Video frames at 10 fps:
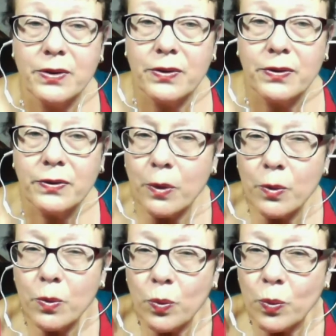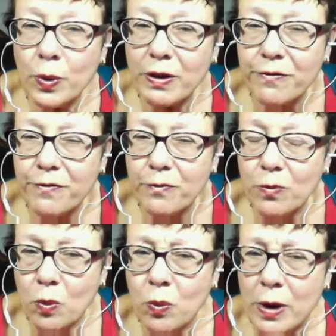So we
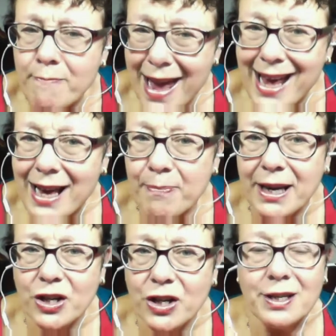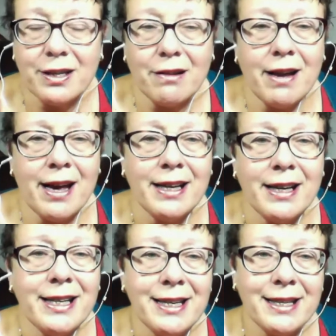make pictures in our head
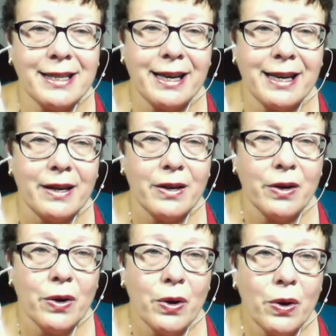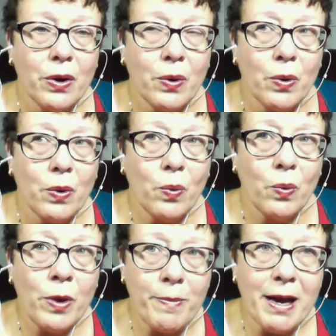easily.
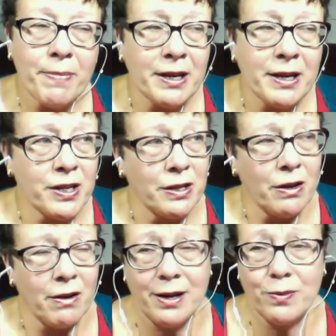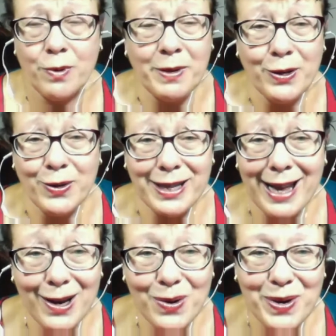We make pictures in our head when we use
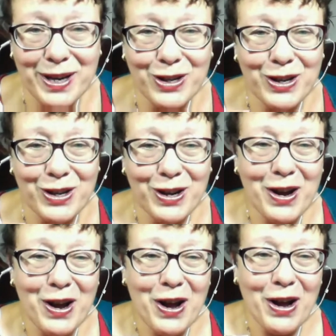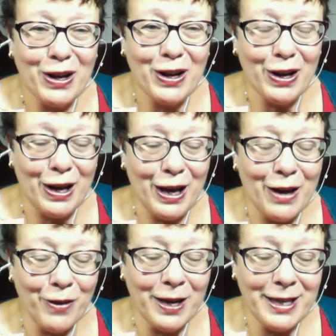language.
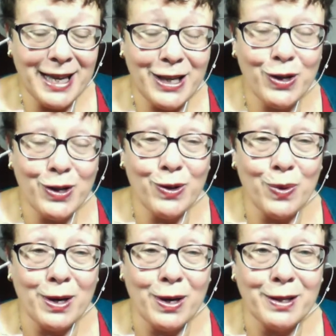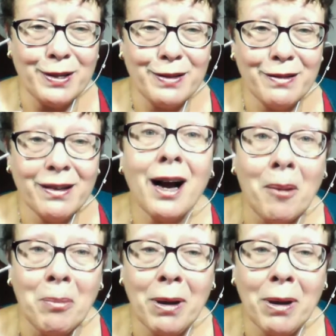If I say to you the word cup,